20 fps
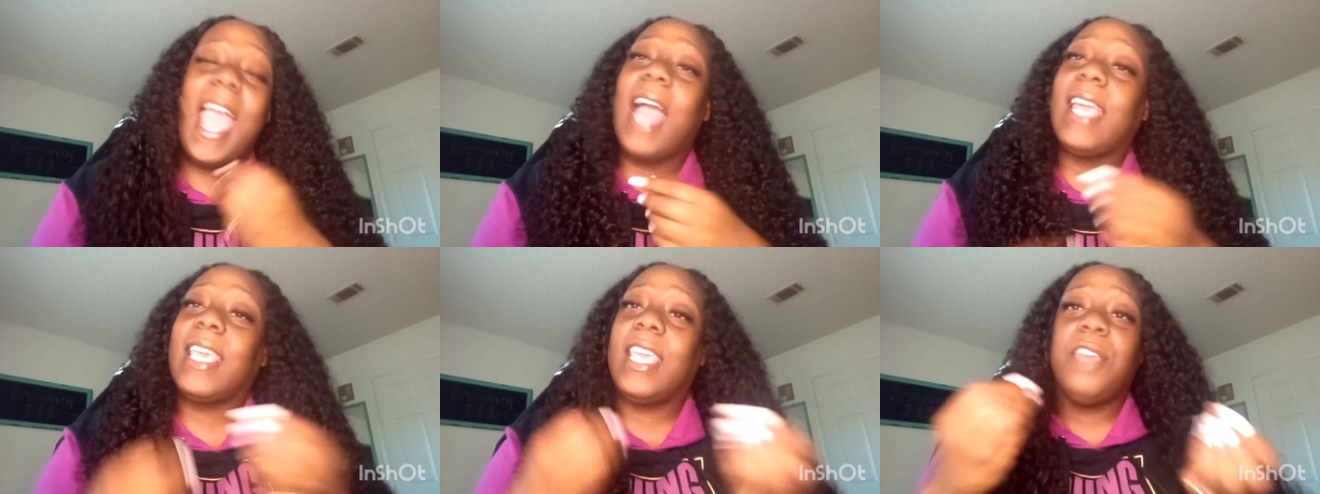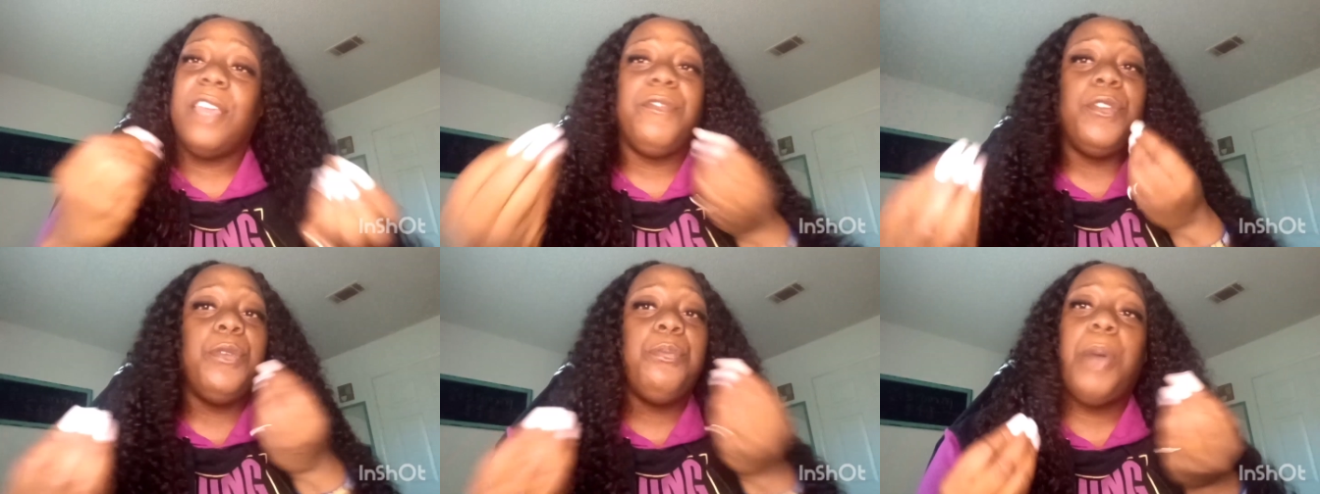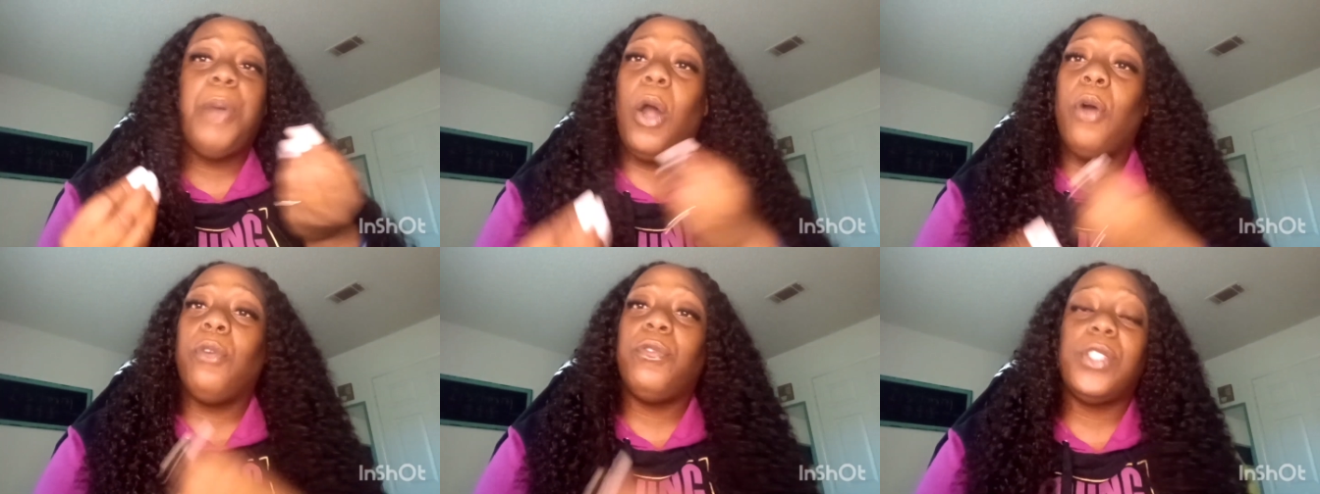I give you
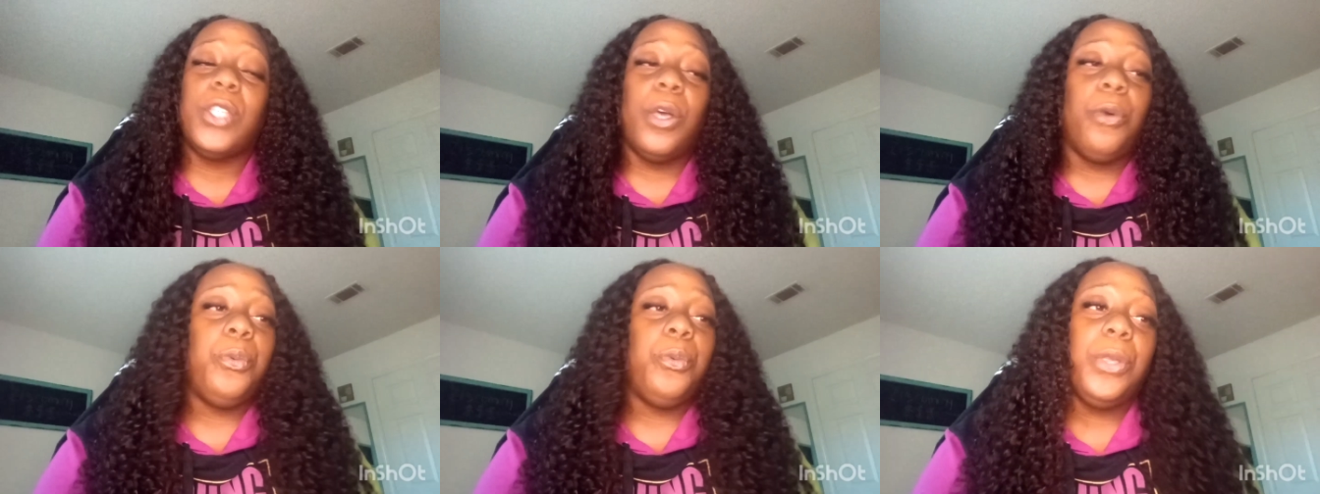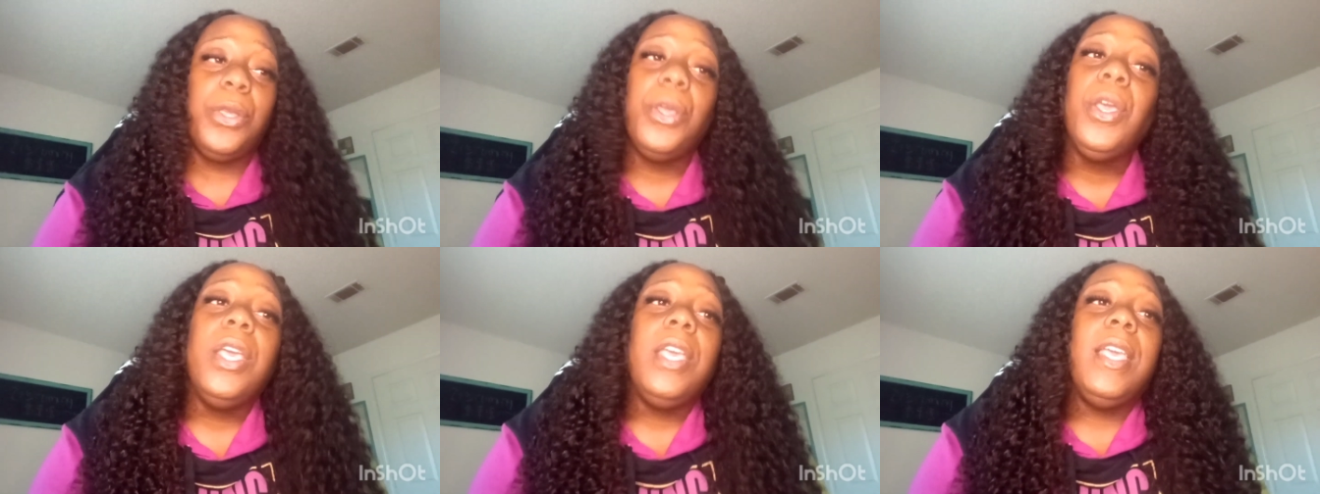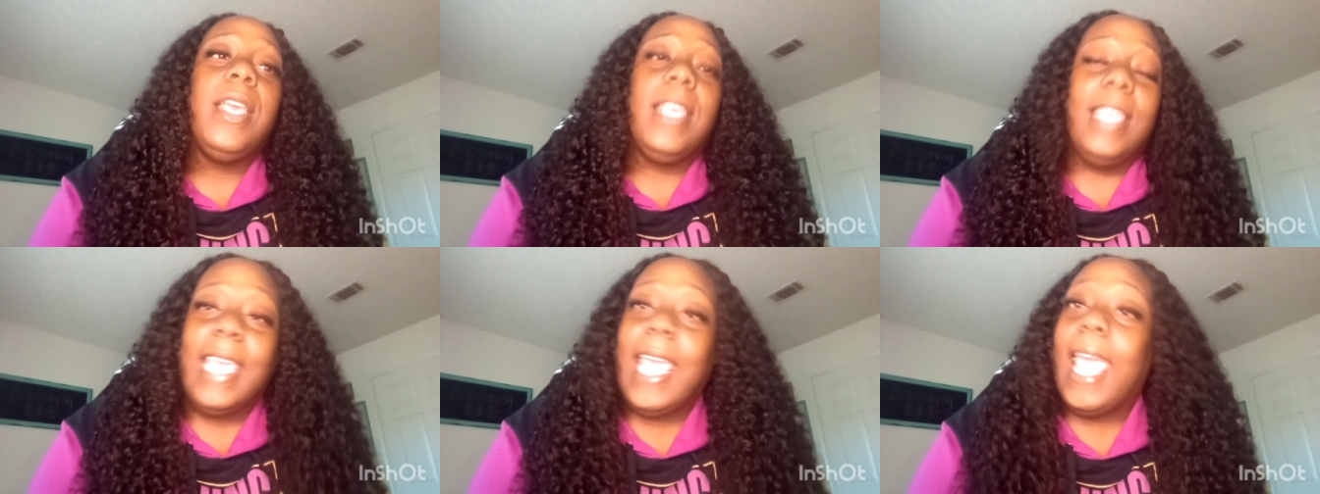both. So
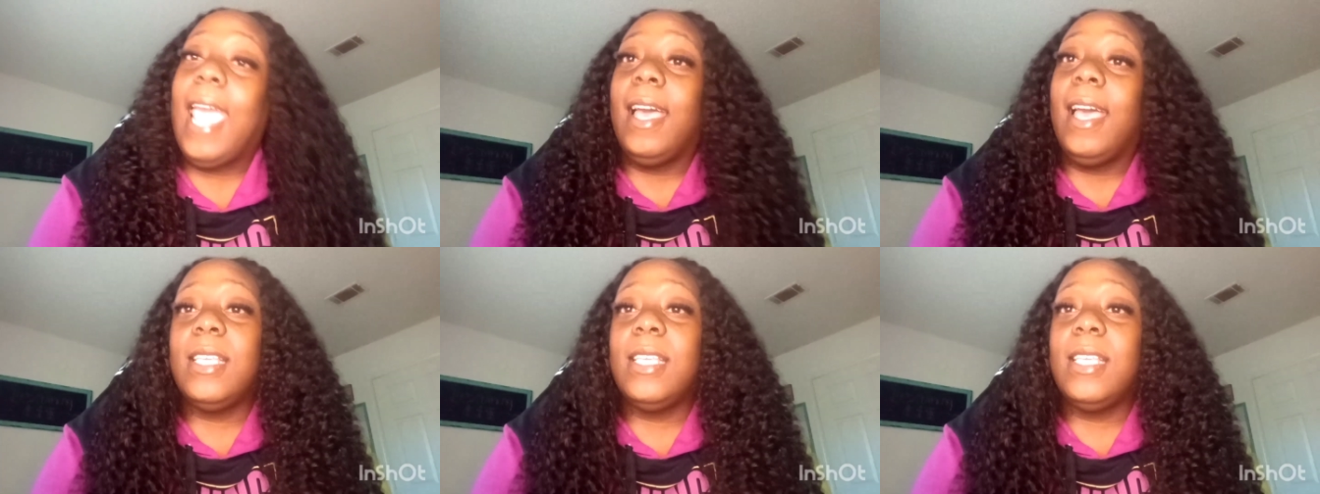yeah,